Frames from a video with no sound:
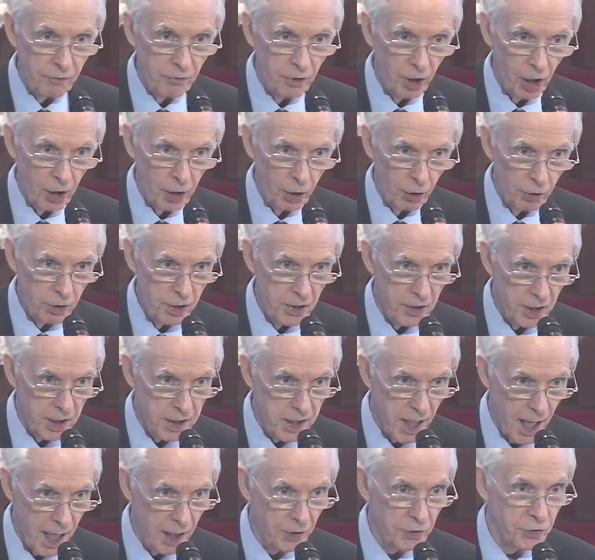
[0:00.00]
not only the
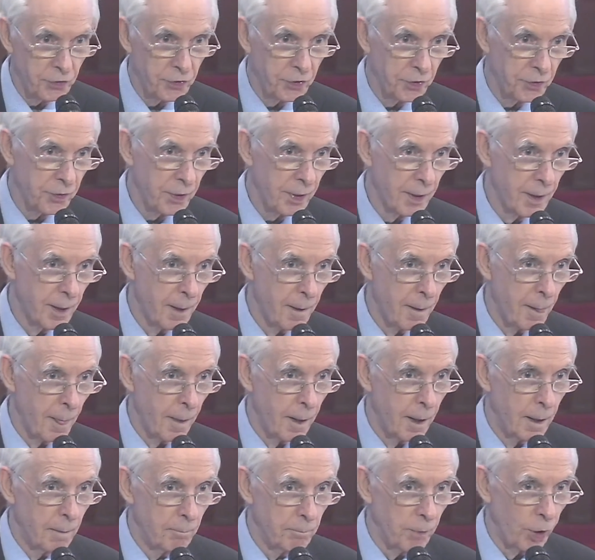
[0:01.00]
death,
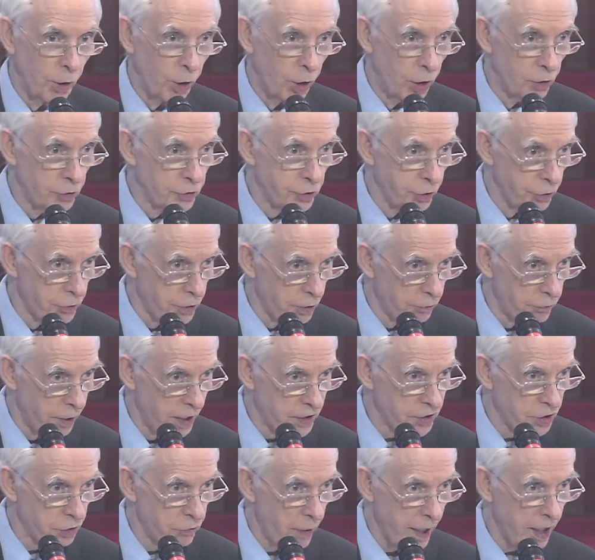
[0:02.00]
but also the
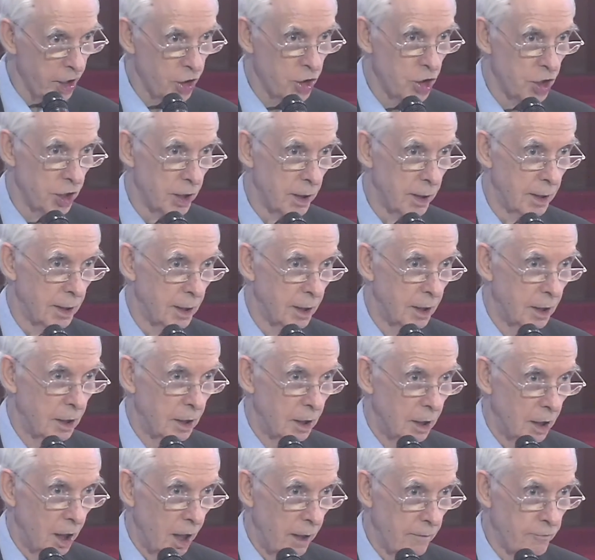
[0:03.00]
resurrection
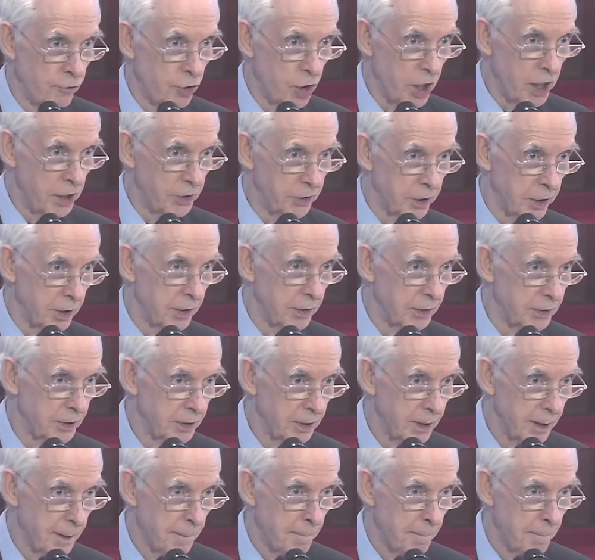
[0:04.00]
of Jesus.